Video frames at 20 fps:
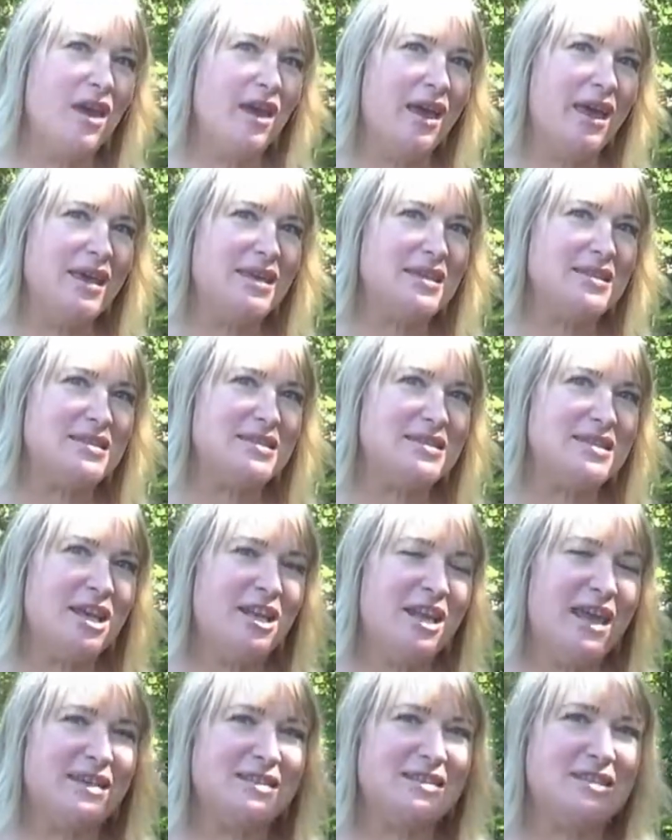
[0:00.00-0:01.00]
is
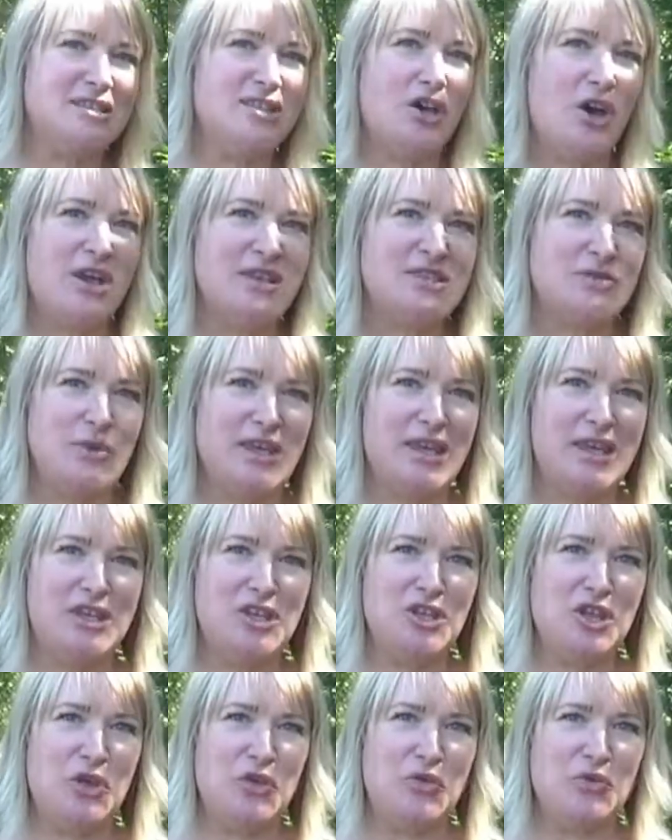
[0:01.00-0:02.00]
an exercise we can
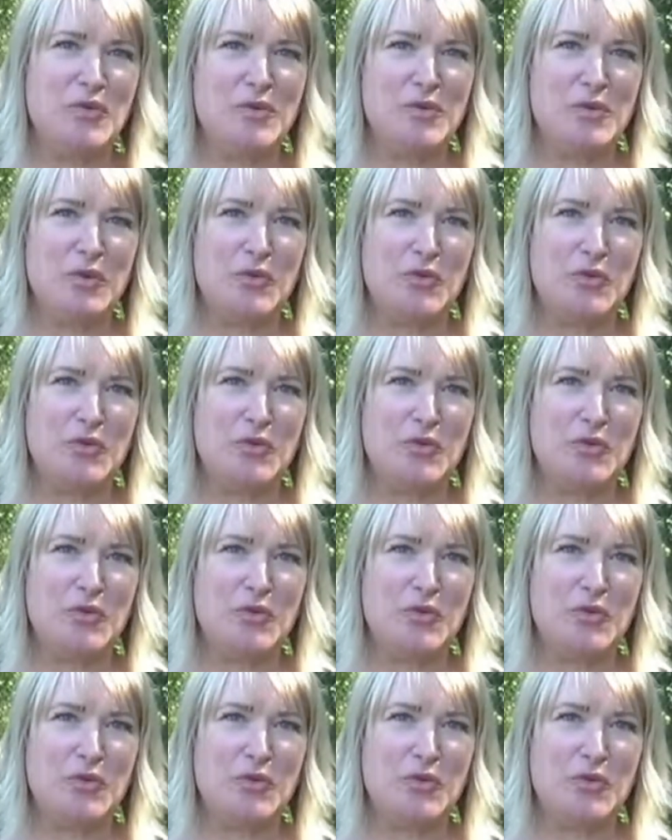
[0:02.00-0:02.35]
use when we